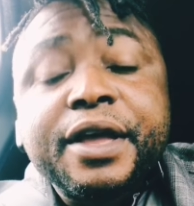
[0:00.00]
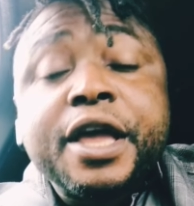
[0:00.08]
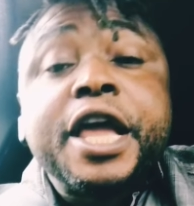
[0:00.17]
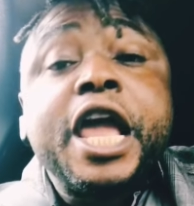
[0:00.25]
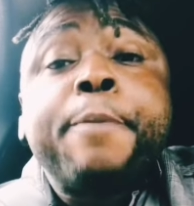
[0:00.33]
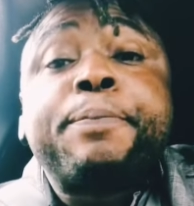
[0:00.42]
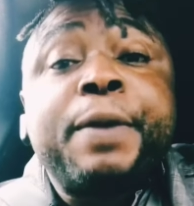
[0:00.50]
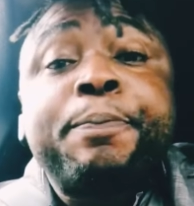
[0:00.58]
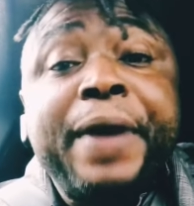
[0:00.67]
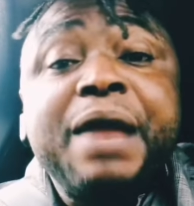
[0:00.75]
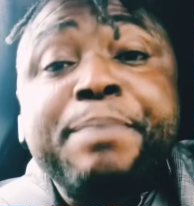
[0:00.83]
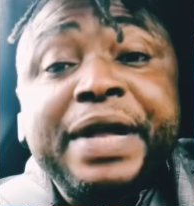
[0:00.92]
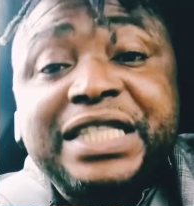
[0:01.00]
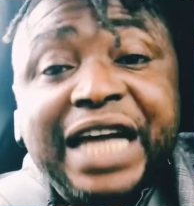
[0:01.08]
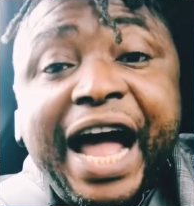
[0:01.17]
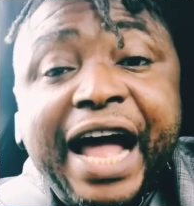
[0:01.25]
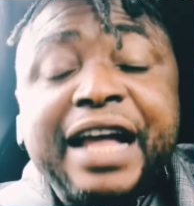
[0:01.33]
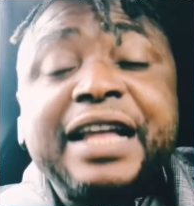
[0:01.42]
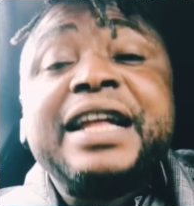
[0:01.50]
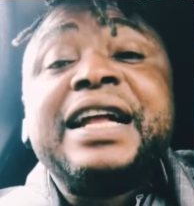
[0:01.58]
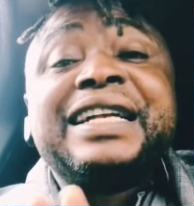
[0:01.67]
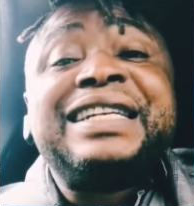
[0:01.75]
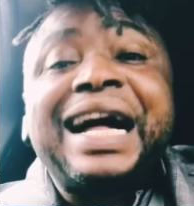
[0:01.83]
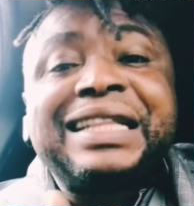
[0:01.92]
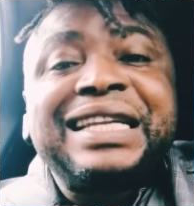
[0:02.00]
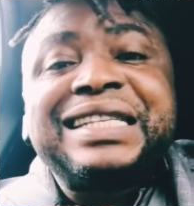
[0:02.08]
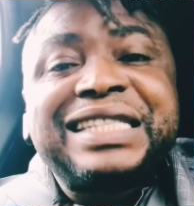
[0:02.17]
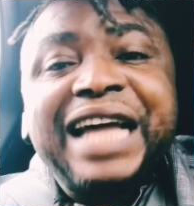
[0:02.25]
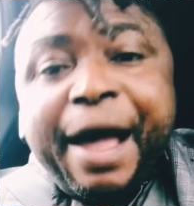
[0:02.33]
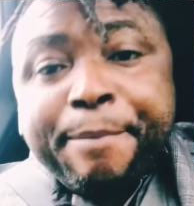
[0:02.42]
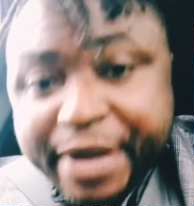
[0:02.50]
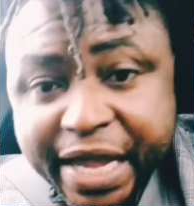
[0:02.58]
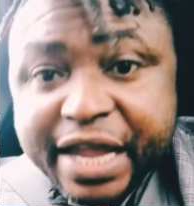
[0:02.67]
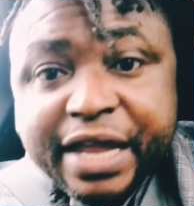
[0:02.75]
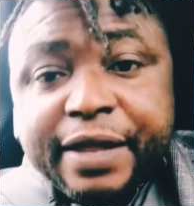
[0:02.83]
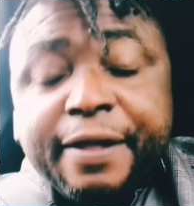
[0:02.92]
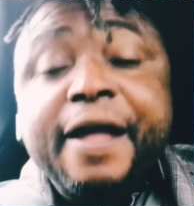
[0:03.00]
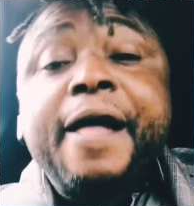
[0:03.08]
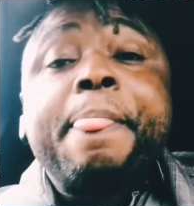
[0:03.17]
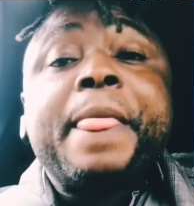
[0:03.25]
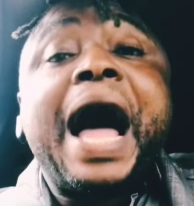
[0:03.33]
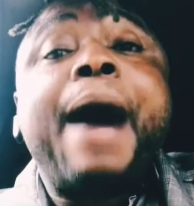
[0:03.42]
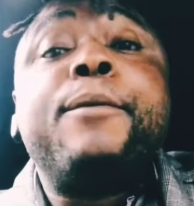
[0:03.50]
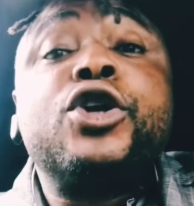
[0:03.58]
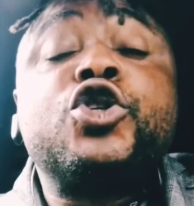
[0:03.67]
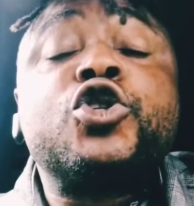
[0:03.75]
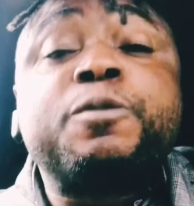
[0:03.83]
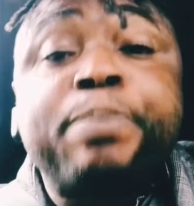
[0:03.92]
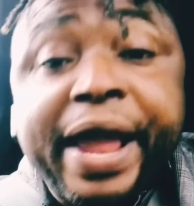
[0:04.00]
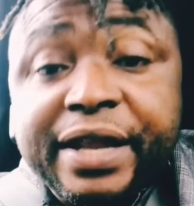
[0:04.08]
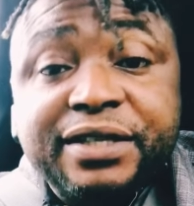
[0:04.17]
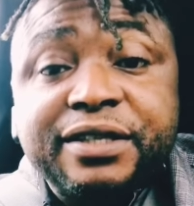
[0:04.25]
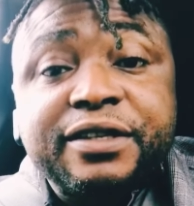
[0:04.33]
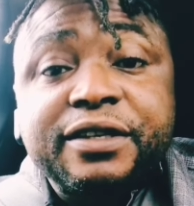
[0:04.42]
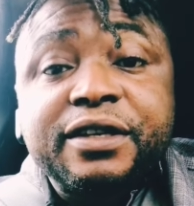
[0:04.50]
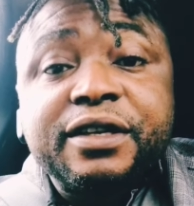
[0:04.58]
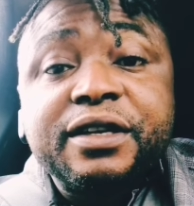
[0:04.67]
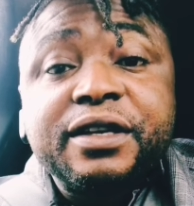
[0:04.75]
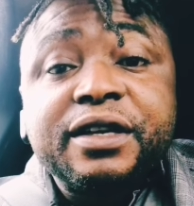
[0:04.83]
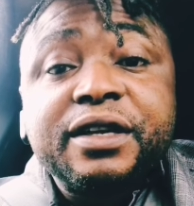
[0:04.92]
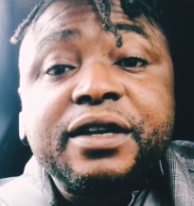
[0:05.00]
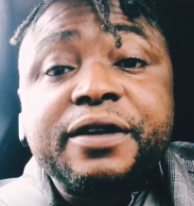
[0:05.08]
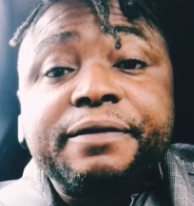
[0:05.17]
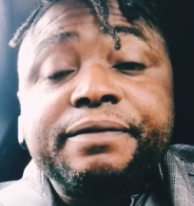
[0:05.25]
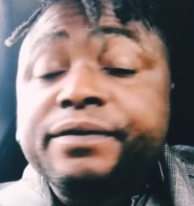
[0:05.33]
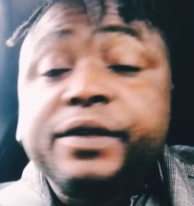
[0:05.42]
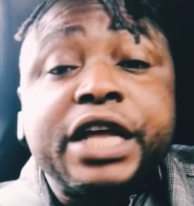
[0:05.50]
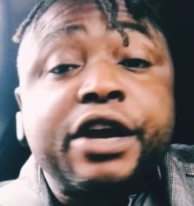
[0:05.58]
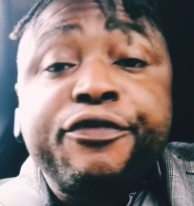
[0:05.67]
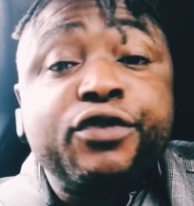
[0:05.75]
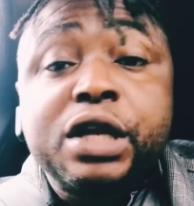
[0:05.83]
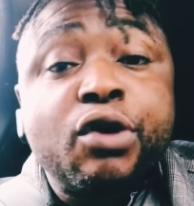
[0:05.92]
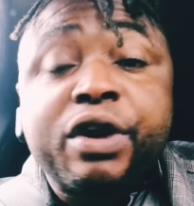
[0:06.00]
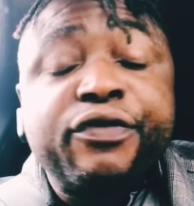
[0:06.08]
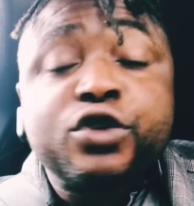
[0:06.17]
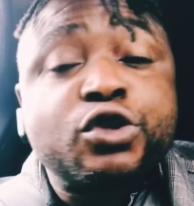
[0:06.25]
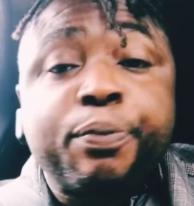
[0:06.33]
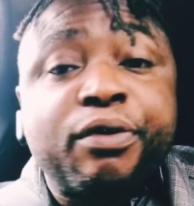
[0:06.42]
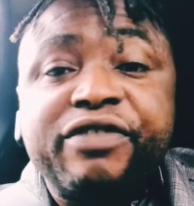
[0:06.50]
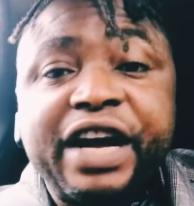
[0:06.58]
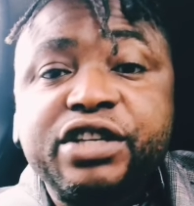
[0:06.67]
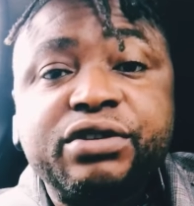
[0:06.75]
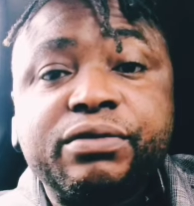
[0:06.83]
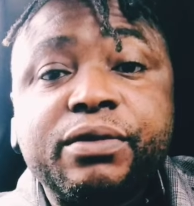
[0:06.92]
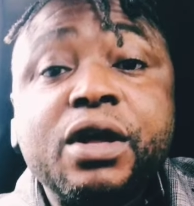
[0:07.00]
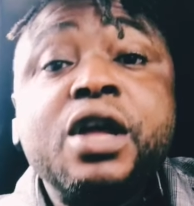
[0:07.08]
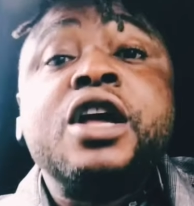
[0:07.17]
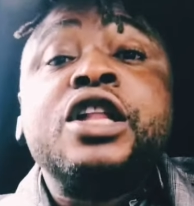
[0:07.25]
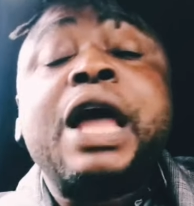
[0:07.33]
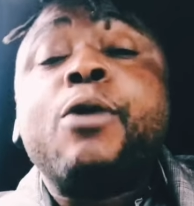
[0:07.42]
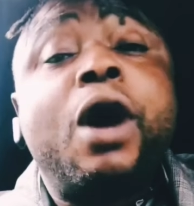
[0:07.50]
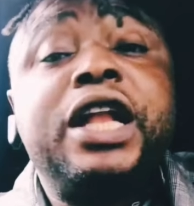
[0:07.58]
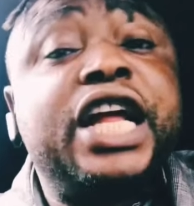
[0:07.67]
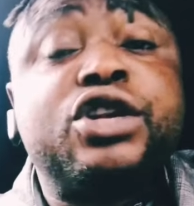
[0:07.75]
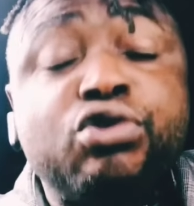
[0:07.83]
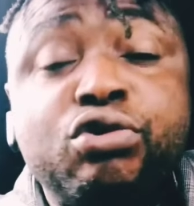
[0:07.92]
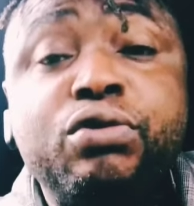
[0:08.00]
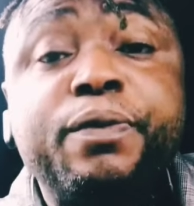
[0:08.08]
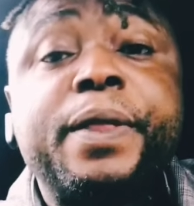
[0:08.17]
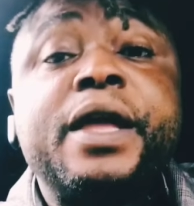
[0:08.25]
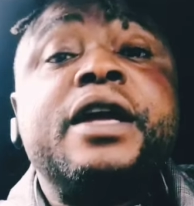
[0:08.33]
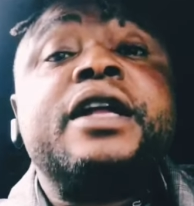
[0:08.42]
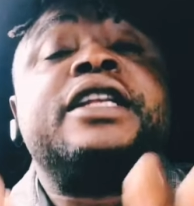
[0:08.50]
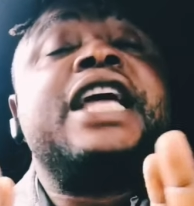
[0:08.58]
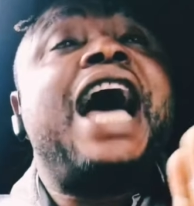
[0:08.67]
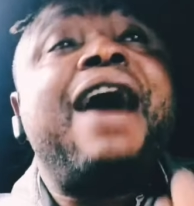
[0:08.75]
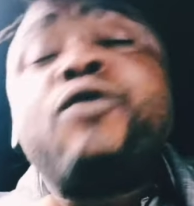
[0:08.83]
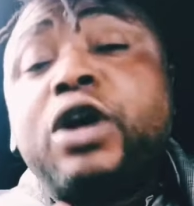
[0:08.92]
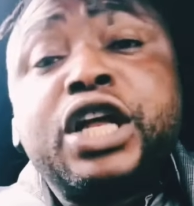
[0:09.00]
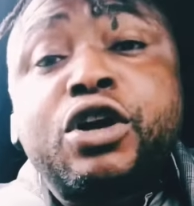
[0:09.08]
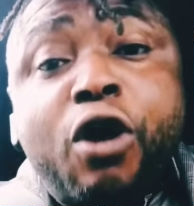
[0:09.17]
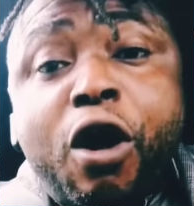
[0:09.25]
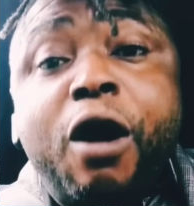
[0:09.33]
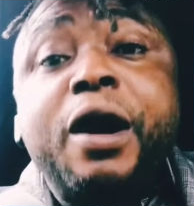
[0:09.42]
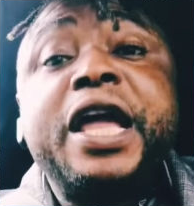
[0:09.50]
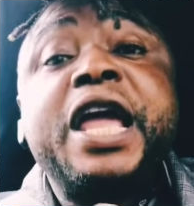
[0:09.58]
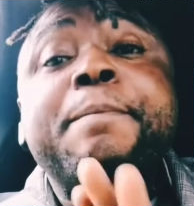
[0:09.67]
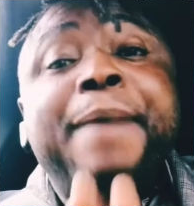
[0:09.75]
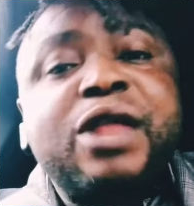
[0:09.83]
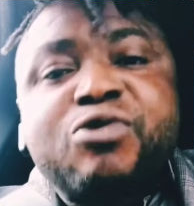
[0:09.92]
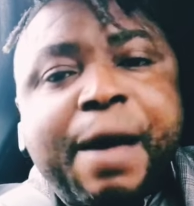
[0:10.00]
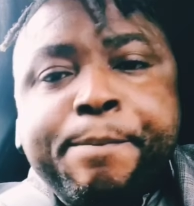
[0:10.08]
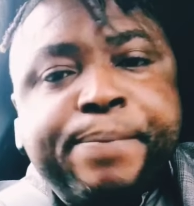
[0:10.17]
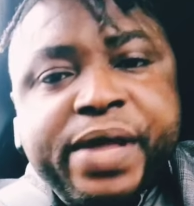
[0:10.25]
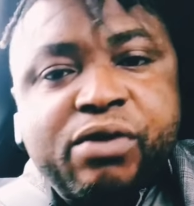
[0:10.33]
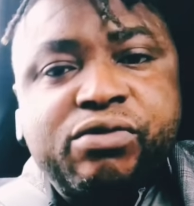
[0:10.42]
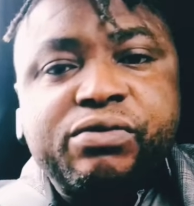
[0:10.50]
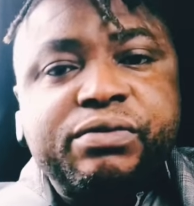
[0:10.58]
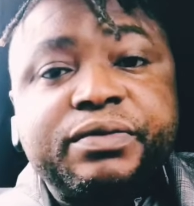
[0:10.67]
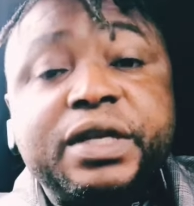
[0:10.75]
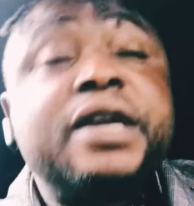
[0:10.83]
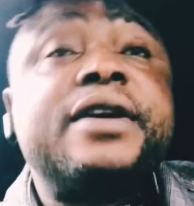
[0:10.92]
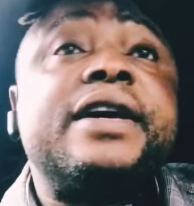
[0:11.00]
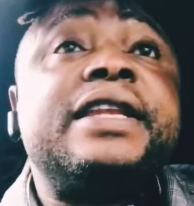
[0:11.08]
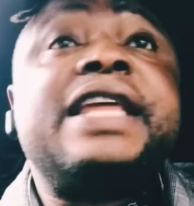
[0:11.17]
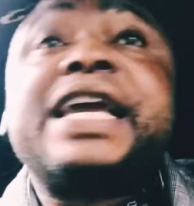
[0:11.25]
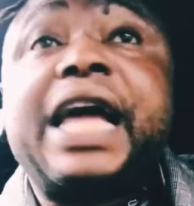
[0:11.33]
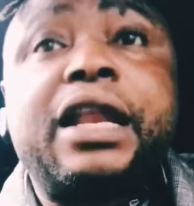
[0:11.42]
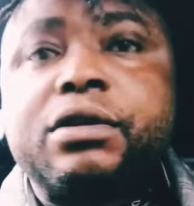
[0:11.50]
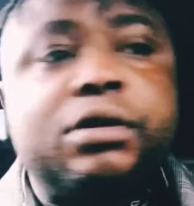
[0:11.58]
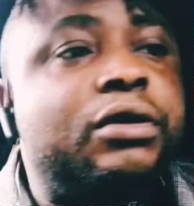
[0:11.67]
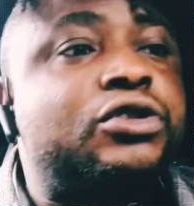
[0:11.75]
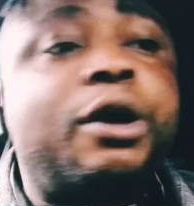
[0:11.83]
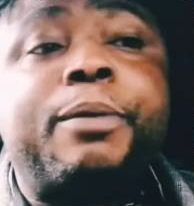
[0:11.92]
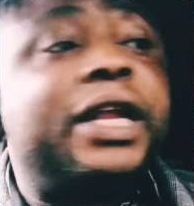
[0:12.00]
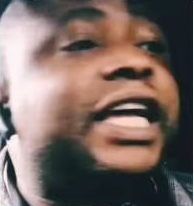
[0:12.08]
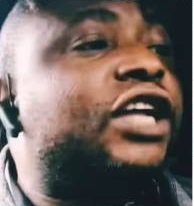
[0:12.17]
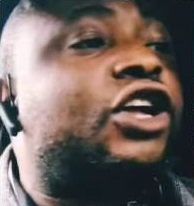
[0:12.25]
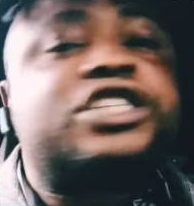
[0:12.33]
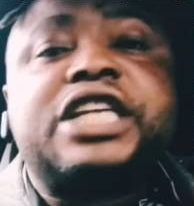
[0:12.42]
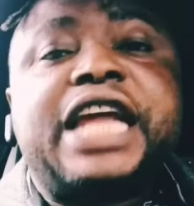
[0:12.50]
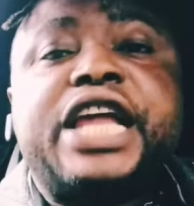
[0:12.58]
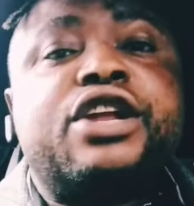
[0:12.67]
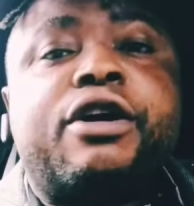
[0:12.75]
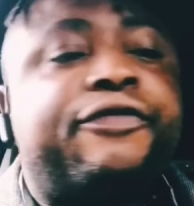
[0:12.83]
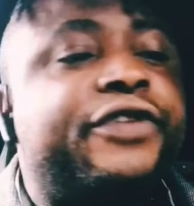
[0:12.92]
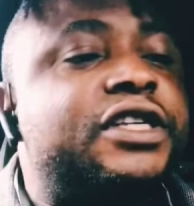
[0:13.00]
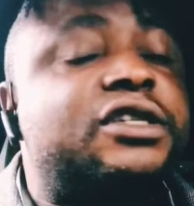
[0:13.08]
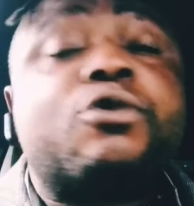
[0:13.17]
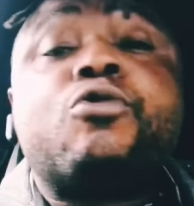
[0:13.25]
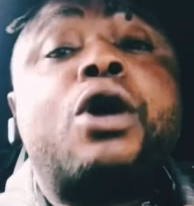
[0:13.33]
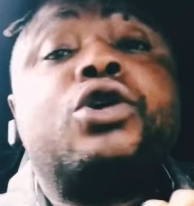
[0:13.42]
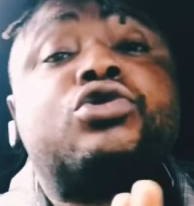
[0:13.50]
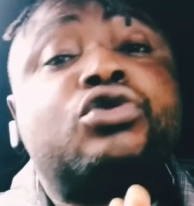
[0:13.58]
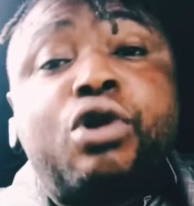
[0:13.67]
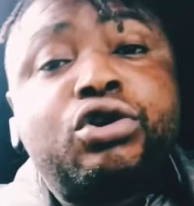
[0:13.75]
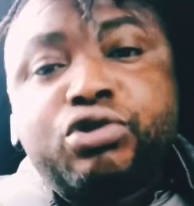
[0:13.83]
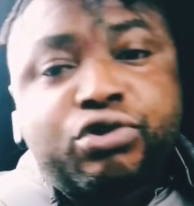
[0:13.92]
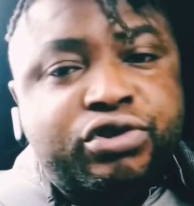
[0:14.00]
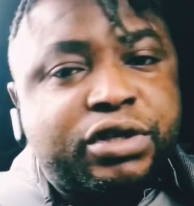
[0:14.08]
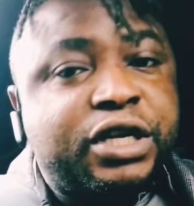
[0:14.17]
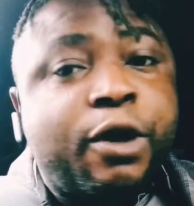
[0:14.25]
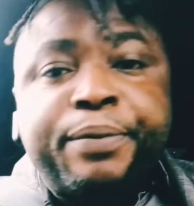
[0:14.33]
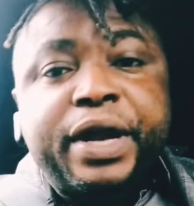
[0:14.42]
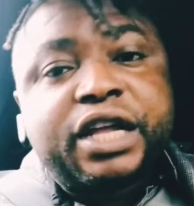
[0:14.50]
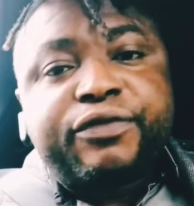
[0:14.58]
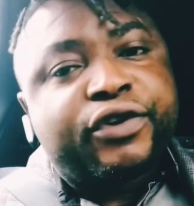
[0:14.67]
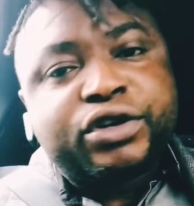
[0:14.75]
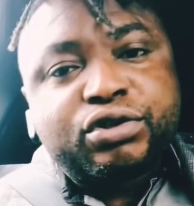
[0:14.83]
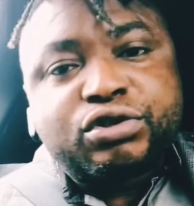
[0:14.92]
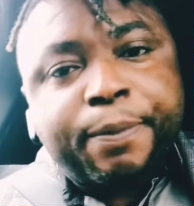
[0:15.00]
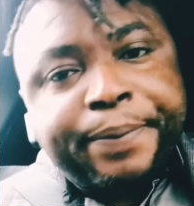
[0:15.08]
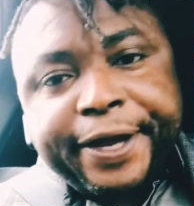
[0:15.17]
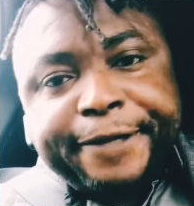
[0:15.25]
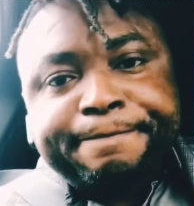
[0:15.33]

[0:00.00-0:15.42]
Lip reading: a prepaid meter that determines how much you spent. They will refuse to provide you. Now what they do, they have what they call a manual bill. Somebody can just sit there in the office. What you do not use, they'll bring it for you to pay.